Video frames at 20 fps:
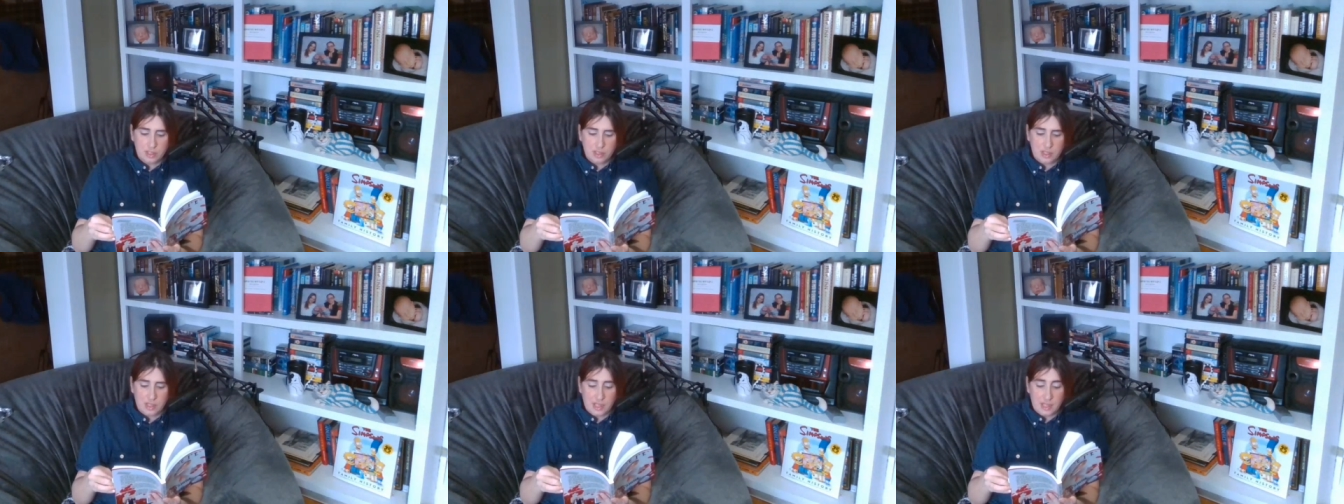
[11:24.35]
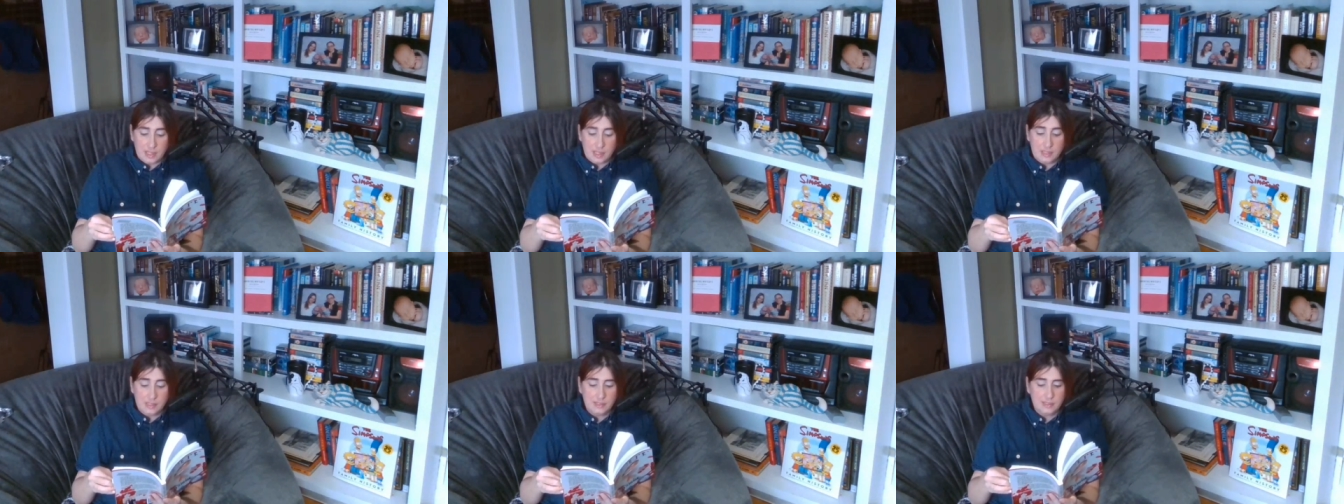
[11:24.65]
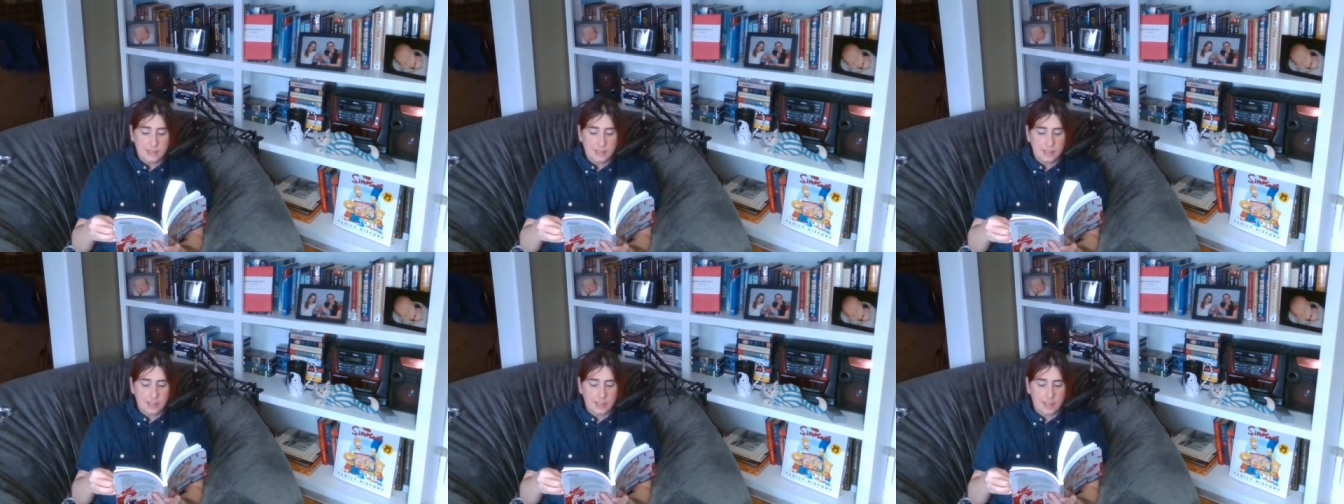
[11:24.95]
think
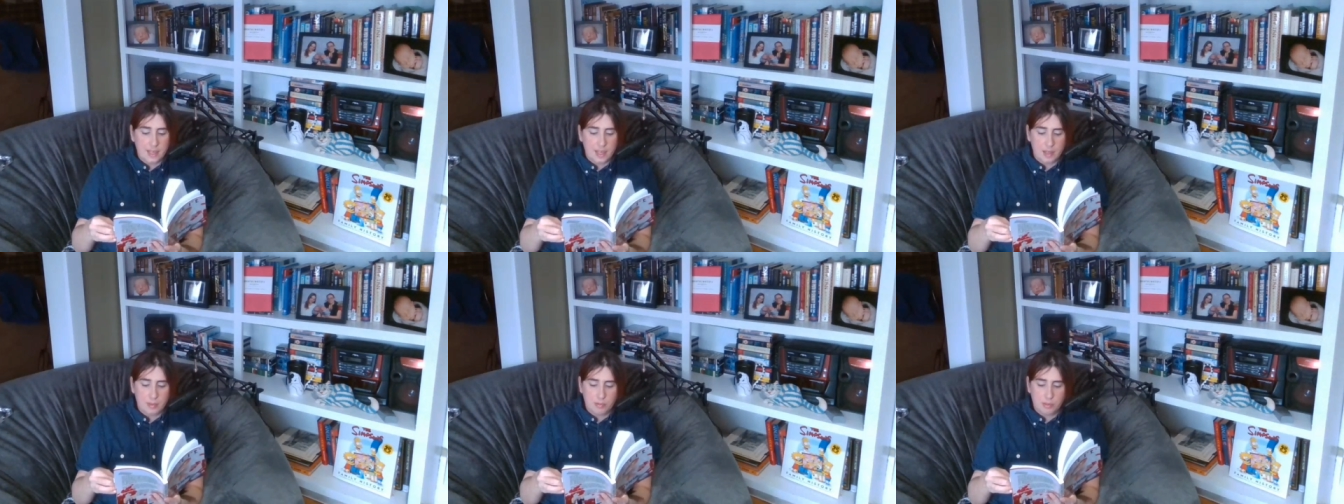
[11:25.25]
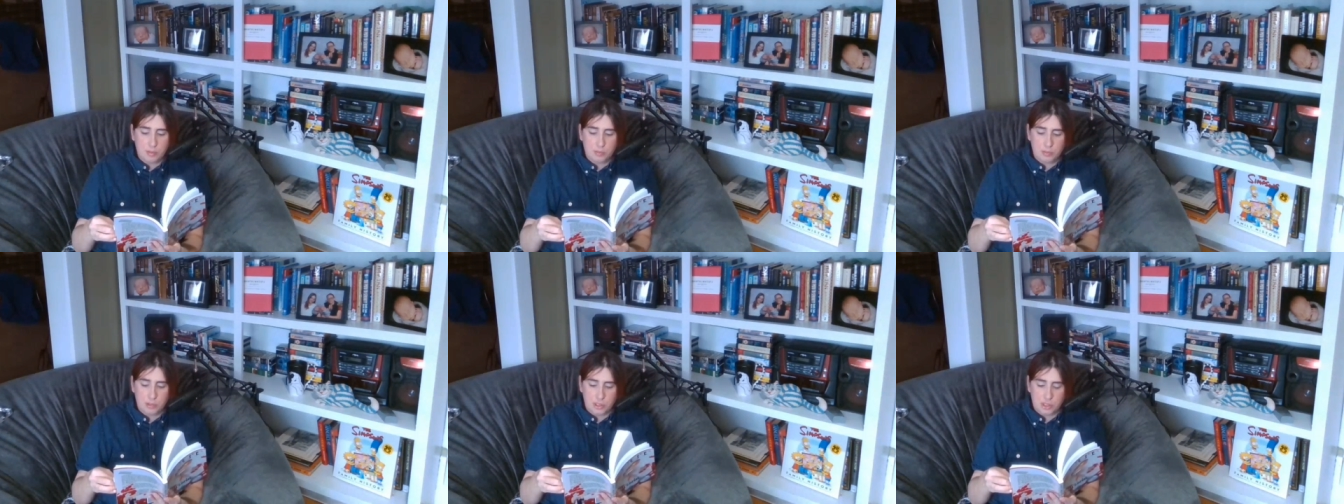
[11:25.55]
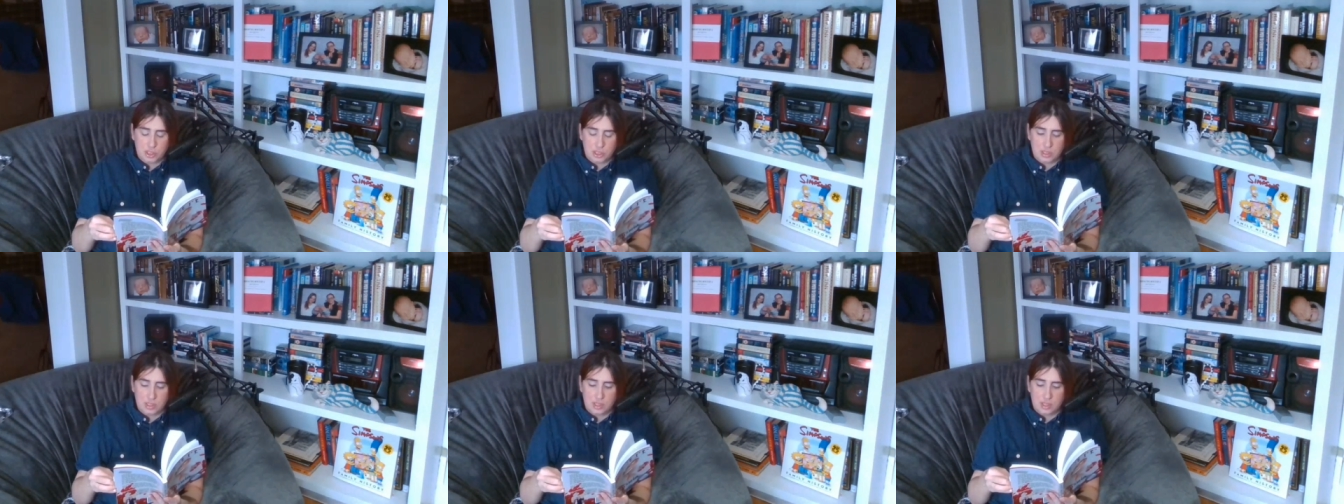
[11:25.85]
suddenly came to
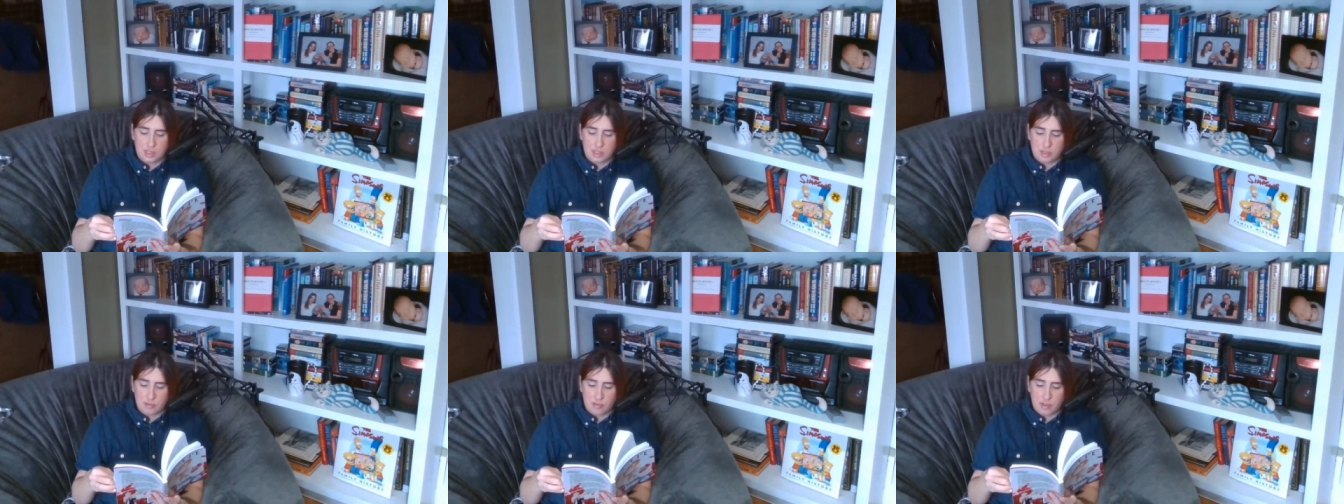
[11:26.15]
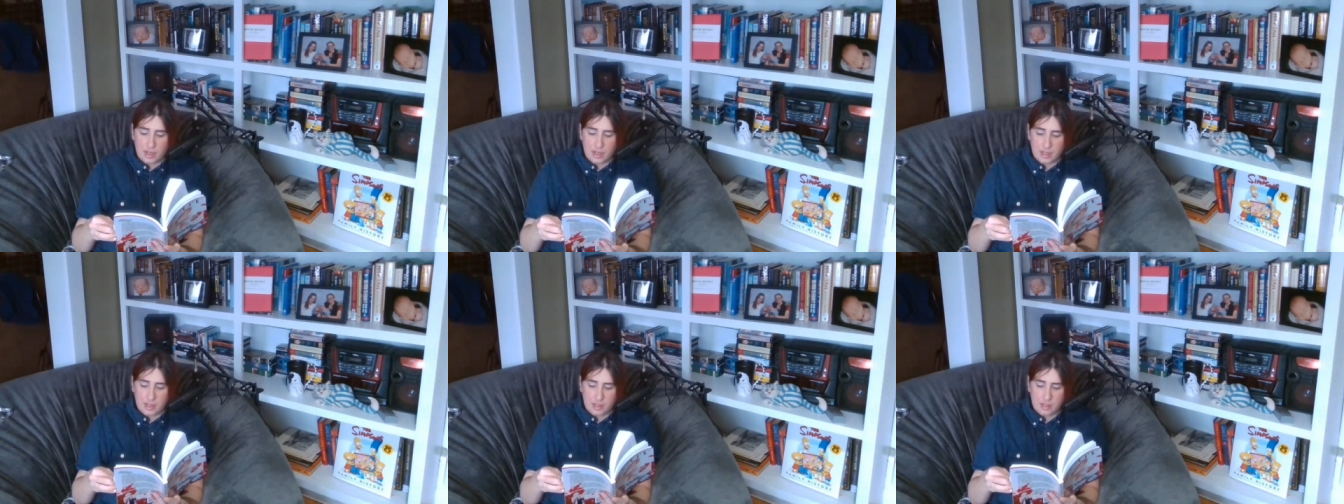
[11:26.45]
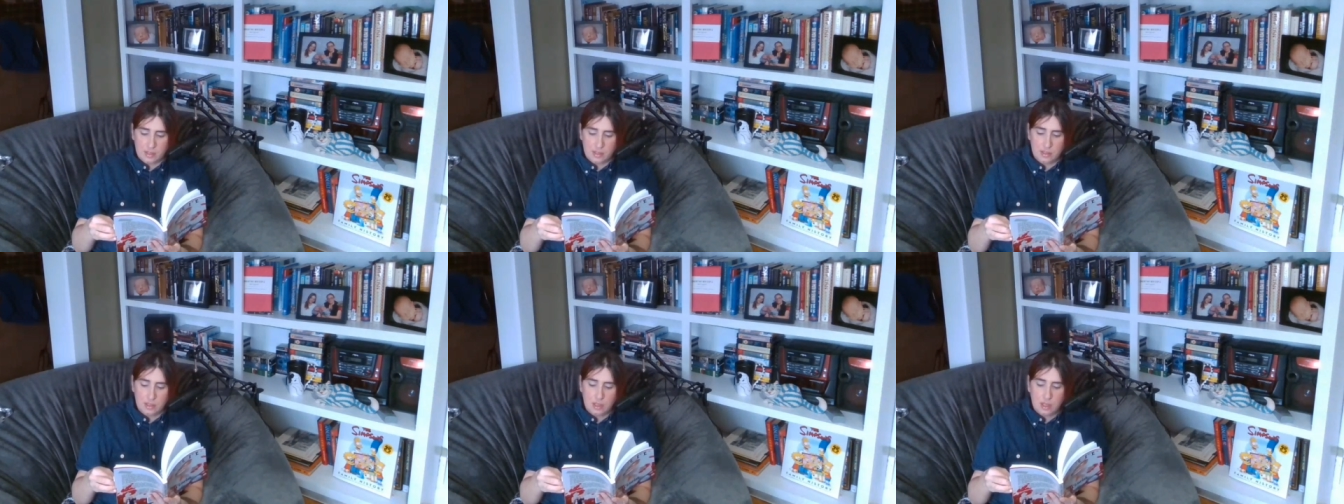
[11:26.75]
Brigid
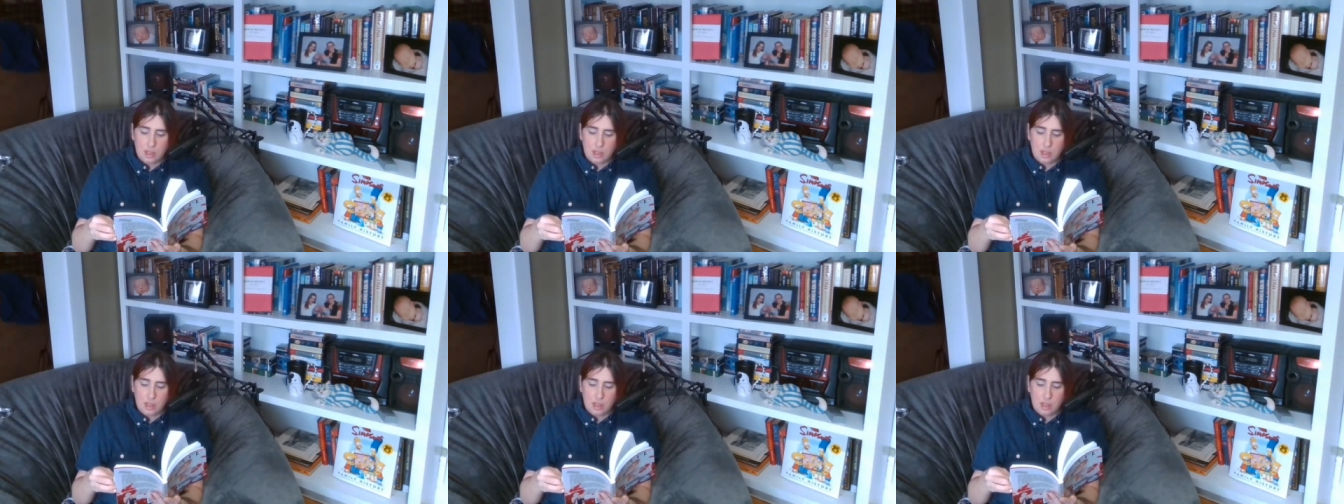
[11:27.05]
uninvited.